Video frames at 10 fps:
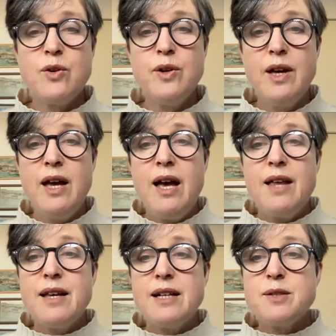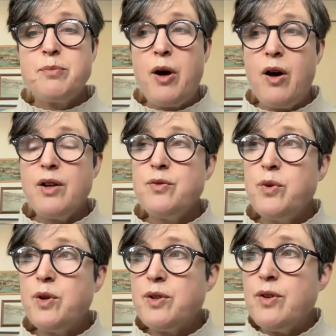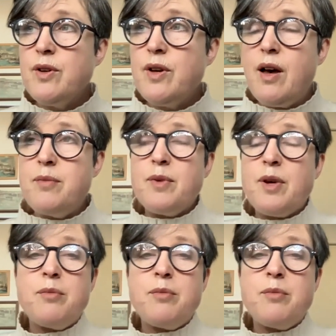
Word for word: So that's part of what um,